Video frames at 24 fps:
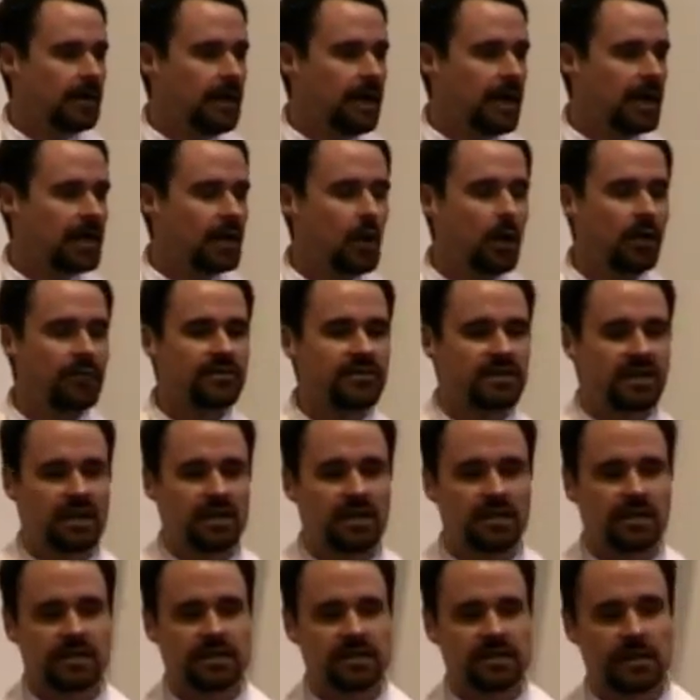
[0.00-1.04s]
I know of
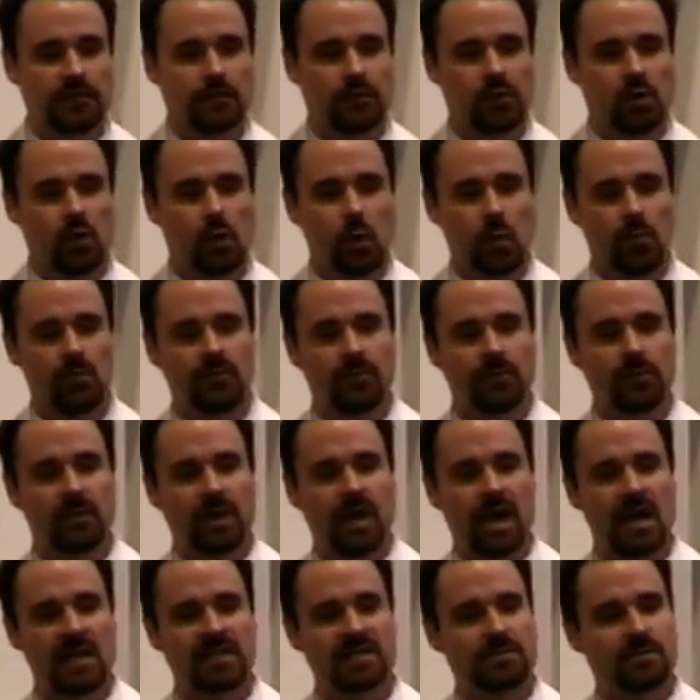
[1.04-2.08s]
sending someone home from
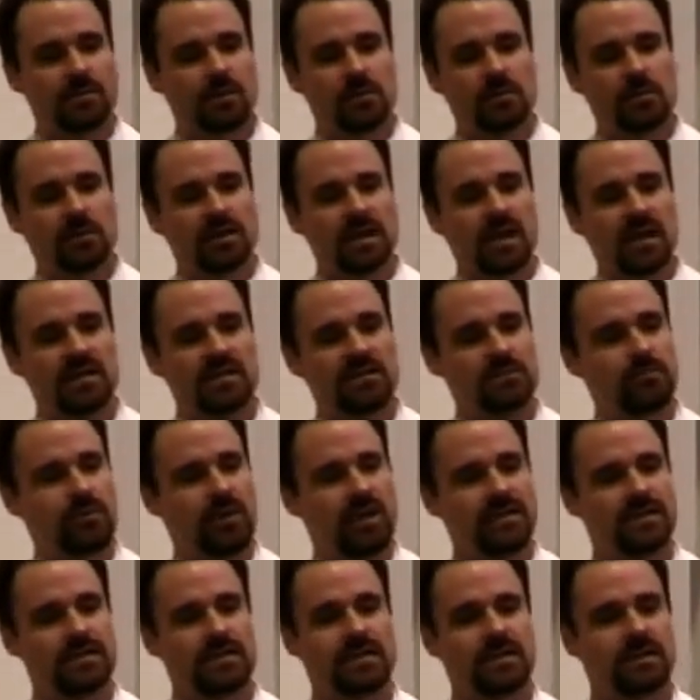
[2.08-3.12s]
the hospital with God's
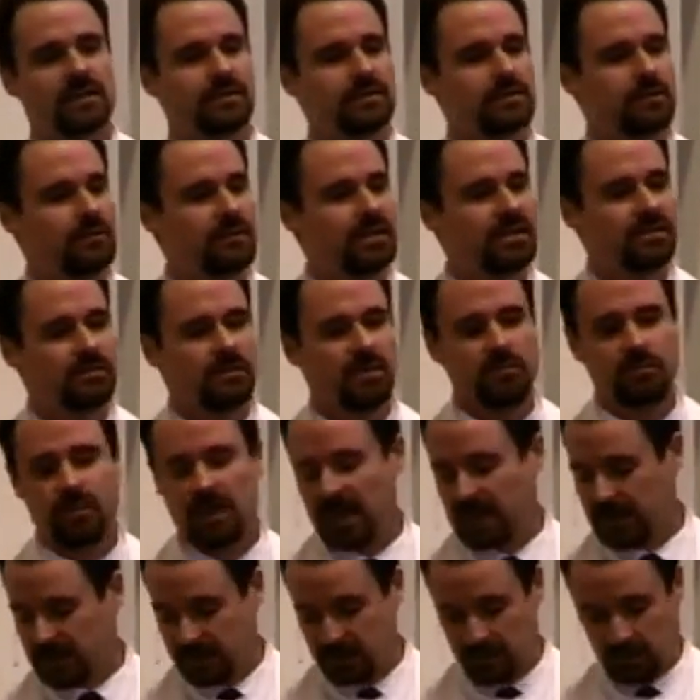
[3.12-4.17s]
blessings, only to be
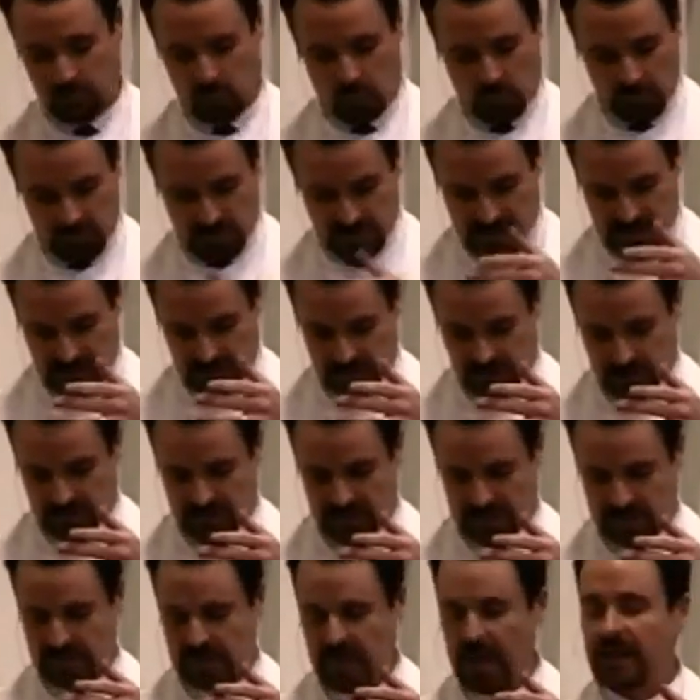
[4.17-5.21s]
back there
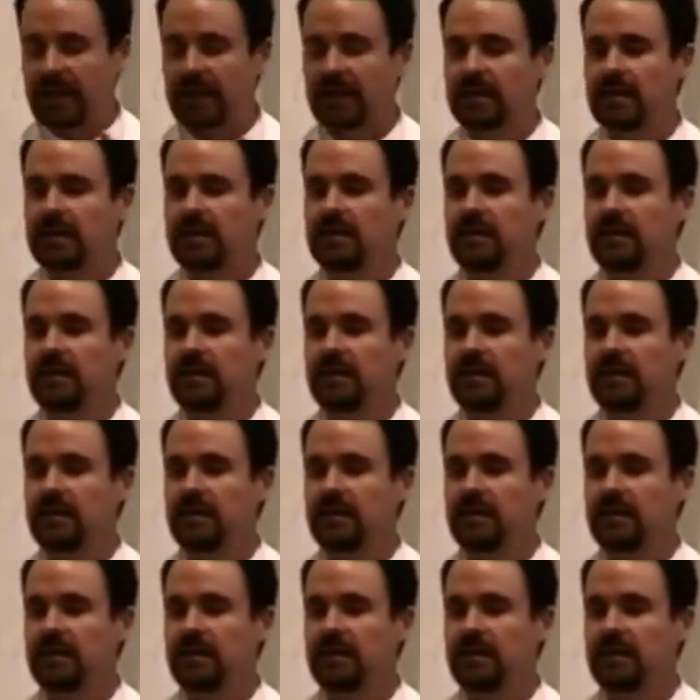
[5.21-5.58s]
momentarily again.